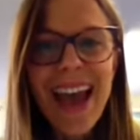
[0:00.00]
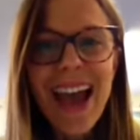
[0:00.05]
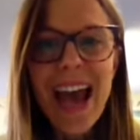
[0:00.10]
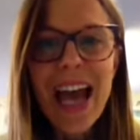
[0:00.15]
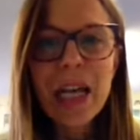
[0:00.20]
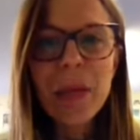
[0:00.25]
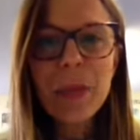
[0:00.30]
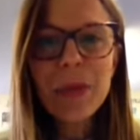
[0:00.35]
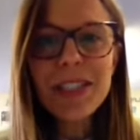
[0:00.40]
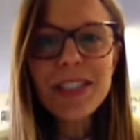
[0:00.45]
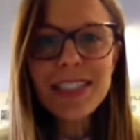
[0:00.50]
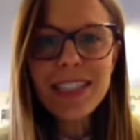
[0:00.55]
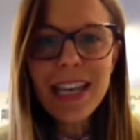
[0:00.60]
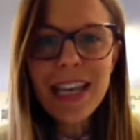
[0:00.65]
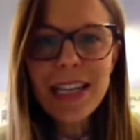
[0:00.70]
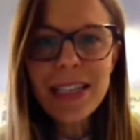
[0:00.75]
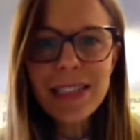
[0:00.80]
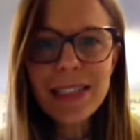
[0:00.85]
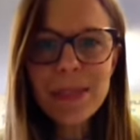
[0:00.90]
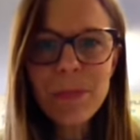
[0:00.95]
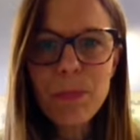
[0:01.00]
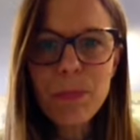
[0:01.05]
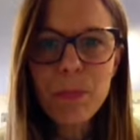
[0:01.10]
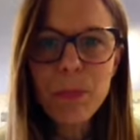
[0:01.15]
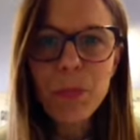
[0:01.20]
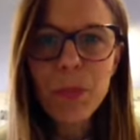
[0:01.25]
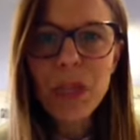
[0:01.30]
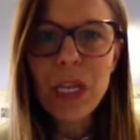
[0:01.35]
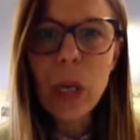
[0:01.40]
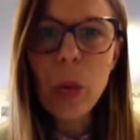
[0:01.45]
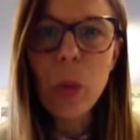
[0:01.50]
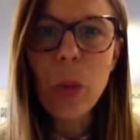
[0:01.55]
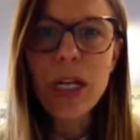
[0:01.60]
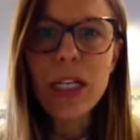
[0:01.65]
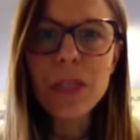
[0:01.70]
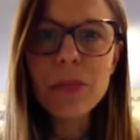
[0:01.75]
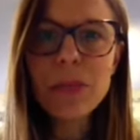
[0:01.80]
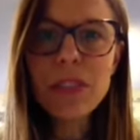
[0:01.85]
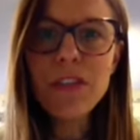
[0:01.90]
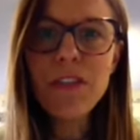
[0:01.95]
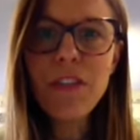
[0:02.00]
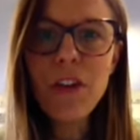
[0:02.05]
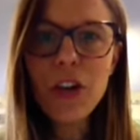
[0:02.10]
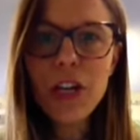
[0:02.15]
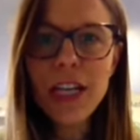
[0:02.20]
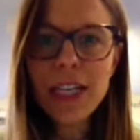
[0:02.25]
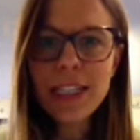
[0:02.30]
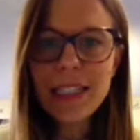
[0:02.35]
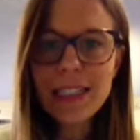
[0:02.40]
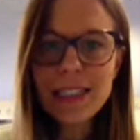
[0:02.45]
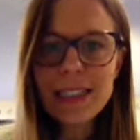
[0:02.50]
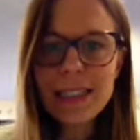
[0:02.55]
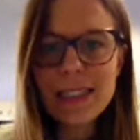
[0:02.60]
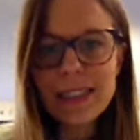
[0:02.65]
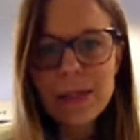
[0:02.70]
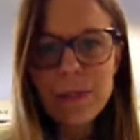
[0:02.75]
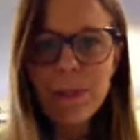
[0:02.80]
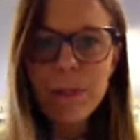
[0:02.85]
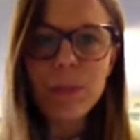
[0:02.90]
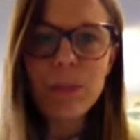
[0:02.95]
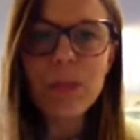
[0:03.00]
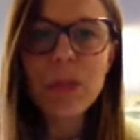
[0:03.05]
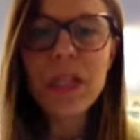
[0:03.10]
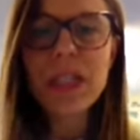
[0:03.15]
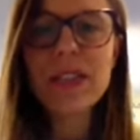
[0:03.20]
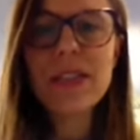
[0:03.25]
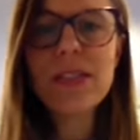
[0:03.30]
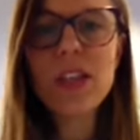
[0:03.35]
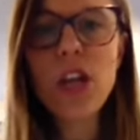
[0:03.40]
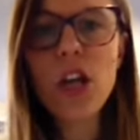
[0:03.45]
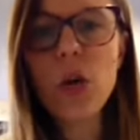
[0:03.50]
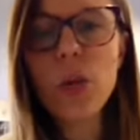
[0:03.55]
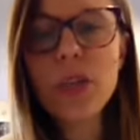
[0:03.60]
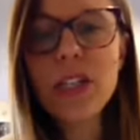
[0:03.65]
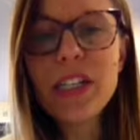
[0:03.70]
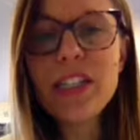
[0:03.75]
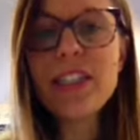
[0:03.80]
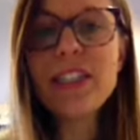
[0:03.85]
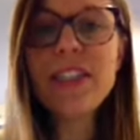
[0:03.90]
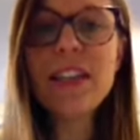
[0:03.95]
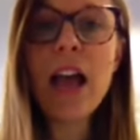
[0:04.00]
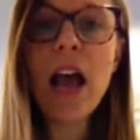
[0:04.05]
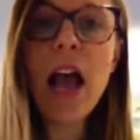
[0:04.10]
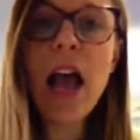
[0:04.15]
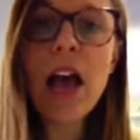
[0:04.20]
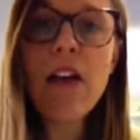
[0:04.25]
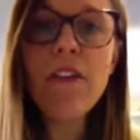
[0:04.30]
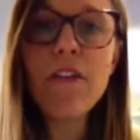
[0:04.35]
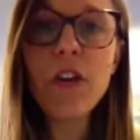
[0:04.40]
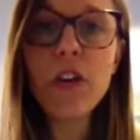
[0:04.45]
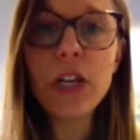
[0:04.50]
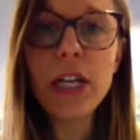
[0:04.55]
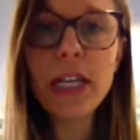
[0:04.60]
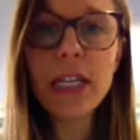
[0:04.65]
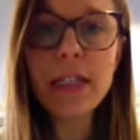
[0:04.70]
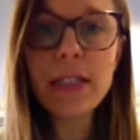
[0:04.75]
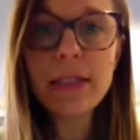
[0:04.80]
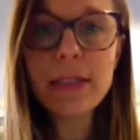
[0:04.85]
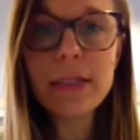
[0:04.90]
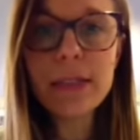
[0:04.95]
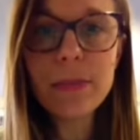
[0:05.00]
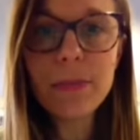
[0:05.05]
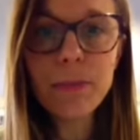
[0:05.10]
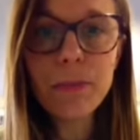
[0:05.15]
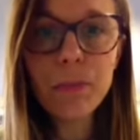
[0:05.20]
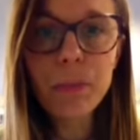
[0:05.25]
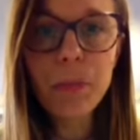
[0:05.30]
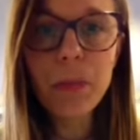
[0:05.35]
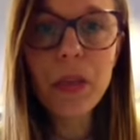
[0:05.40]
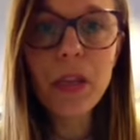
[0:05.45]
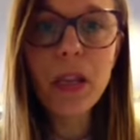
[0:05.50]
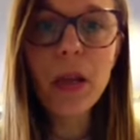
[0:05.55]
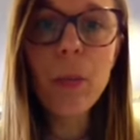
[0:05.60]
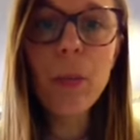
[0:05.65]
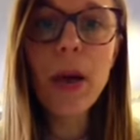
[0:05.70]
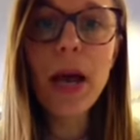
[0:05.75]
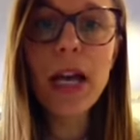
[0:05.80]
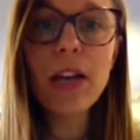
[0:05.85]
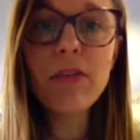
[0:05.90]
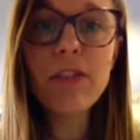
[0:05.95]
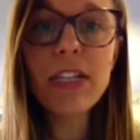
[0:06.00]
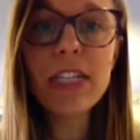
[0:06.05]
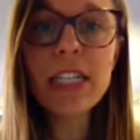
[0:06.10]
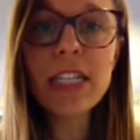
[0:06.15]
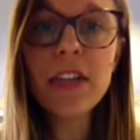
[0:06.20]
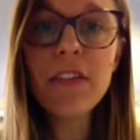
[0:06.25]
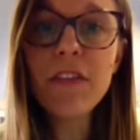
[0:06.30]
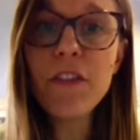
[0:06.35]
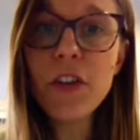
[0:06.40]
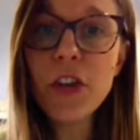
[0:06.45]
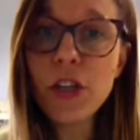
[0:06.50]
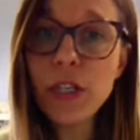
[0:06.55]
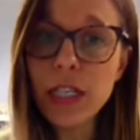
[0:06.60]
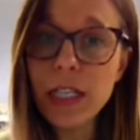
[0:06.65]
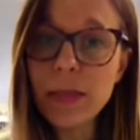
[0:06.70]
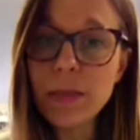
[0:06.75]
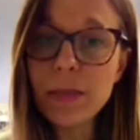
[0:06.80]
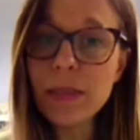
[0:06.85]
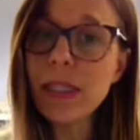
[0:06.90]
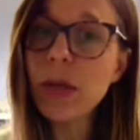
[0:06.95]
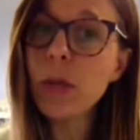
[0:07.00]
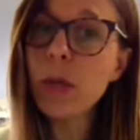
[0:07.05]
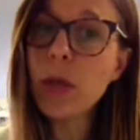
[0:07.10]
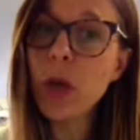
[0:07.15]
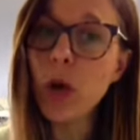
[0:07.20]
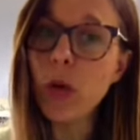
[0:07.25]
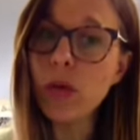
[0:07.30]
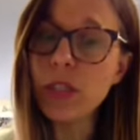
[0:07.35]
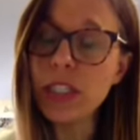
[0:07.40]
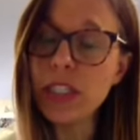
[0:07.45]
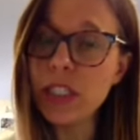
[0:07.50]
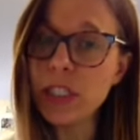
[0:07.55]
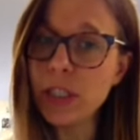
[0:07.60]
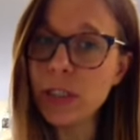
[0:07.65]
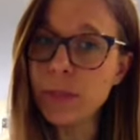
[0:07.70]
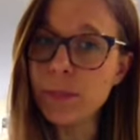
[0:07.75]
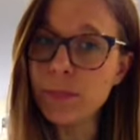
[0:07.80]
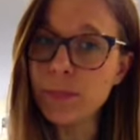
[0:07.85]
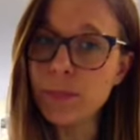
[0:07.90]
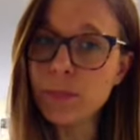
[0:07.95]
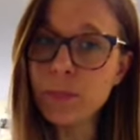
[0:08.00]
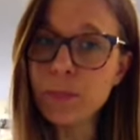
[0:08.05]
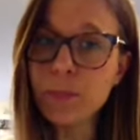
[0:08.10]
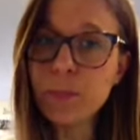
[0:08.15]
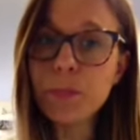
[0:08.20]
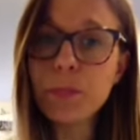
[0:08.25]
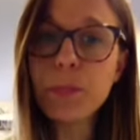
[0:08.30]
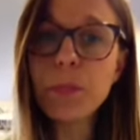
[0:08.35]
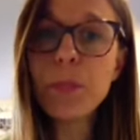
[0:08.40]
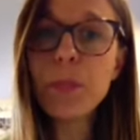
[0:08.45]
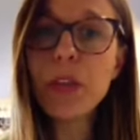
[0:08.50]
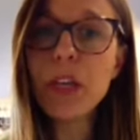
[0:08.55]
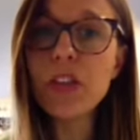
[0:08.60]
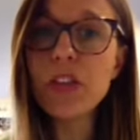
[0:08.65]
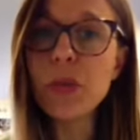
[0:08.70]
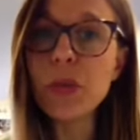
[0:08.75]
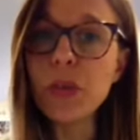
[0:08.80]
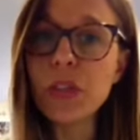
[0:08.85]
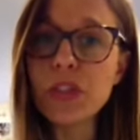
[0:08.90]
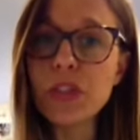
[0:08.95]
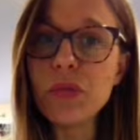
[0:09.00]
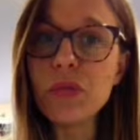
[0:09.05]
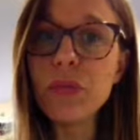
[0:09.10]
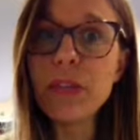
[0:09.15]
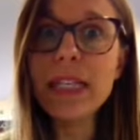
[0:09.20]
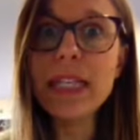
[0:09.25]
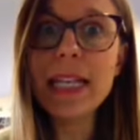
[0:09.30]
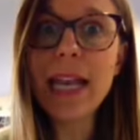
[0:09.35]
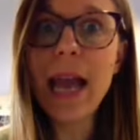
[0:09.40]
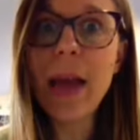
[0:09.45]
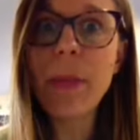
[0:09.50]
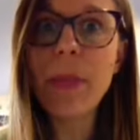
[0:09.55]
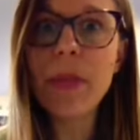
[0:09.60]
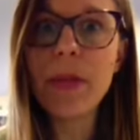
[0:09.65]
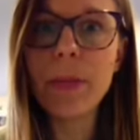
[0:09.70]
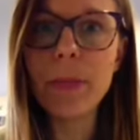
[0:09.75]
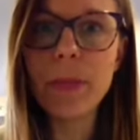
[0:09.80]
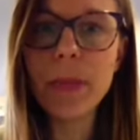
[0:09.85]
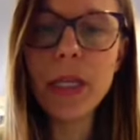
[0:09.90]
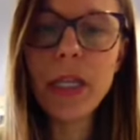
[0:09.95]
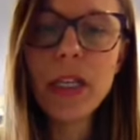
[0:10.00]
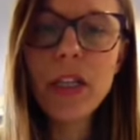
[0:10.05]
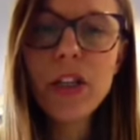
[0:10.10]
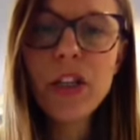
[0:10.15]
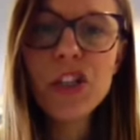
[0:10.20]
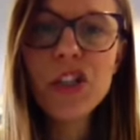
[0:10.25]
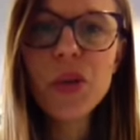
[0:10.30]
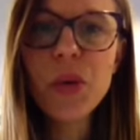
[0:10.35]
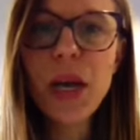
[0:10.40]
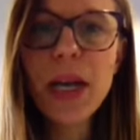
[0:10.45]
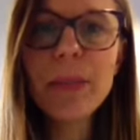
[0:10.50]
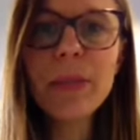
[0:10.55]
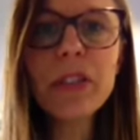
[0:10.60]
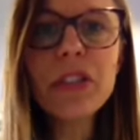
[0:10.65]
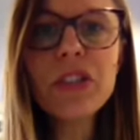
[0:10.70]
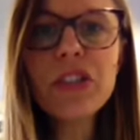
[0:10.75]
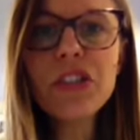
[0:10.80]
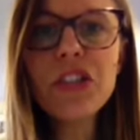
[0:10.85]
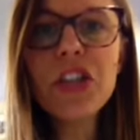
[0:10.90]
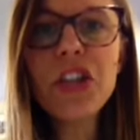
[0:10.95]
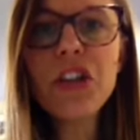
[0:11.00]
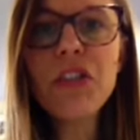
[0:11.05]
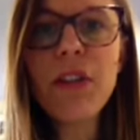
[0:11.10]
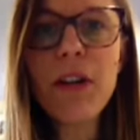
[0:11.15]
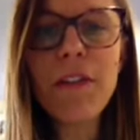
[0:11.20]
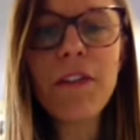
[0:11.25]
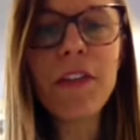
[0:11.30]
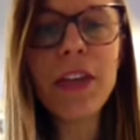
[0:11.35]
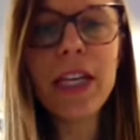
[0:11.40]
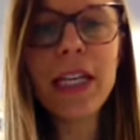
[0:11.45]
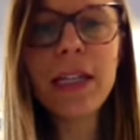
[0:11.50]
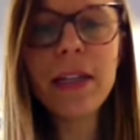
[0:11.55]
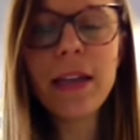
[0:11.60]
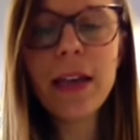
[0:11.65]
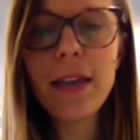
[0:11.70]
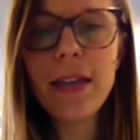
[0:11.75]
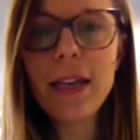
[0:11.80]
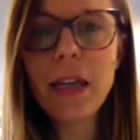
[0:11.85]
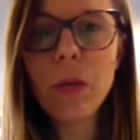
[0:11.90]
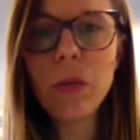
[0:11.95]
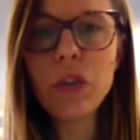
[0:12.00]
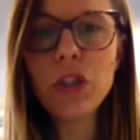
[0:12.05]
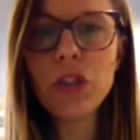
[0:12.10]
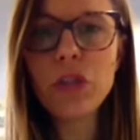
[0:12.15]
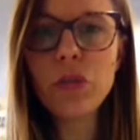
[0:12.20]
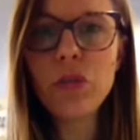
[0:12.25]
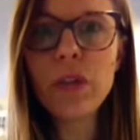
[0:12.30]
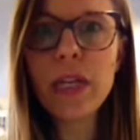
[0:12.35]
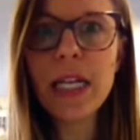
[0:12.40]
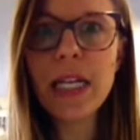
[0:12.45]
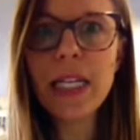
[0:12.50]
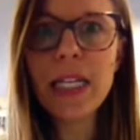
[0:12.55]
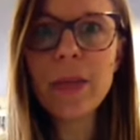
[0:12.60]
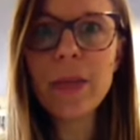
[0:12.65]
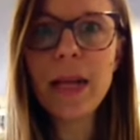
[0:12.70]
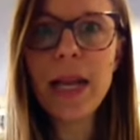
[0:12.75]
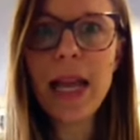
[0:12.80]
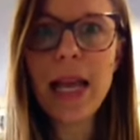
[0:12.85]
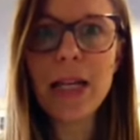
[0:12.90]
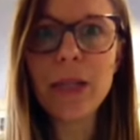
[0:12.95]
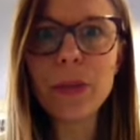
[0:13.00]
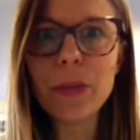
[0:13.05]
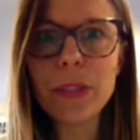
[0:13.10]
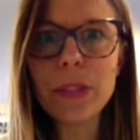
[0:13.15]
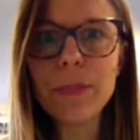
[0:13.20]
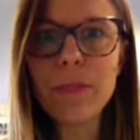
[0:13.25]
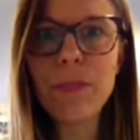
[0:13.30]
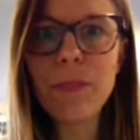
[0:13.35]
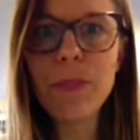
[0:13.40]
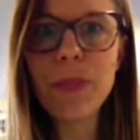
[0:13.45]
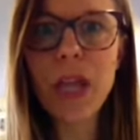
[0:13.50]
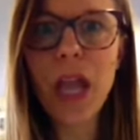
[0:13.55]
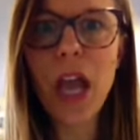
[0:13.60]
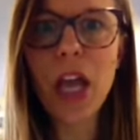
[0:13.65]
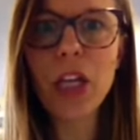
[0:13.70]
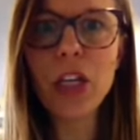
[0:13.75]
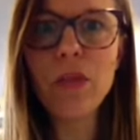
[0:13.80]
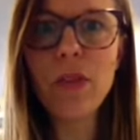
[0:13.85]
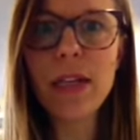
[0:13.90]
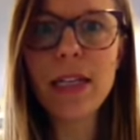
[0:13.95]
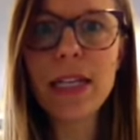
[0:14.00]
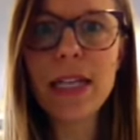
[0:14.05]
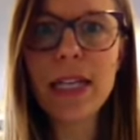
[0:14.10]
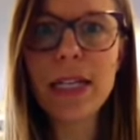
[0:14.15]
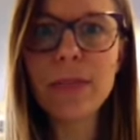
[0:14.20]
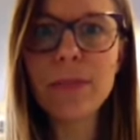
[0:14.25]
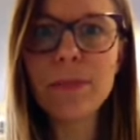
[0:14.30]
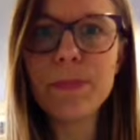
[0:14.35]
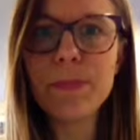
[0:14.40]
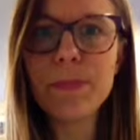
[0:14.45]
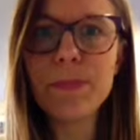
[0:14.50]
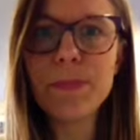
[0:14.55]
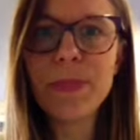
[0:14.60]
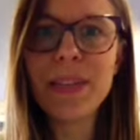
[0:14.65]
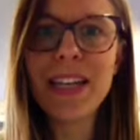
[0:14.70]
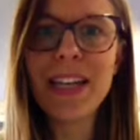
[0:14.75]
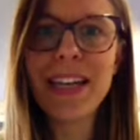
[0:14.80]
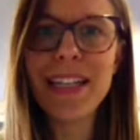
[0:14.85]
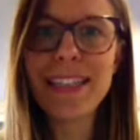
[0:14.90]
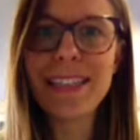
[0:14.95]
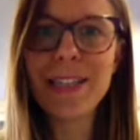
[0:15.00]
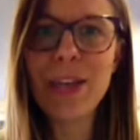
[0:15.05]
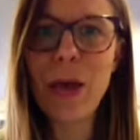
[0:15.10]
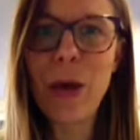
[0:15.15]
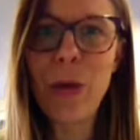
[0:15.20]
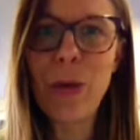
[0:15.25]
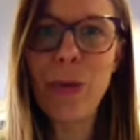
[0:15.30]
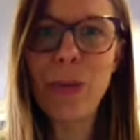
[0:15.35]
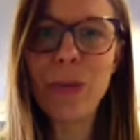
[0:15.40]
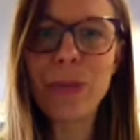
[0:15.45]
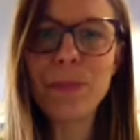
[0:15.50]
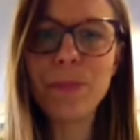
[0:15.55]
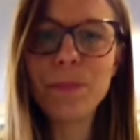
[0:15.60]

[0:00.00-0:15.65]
Hi boys and girls, and welcome to phonics. So we're going to start our phonics by reading the phonemes that we already know. So we're going to recap them. So I'm going to show you the grapheme and then I want you to read them aloud. Are you ready? Let's go.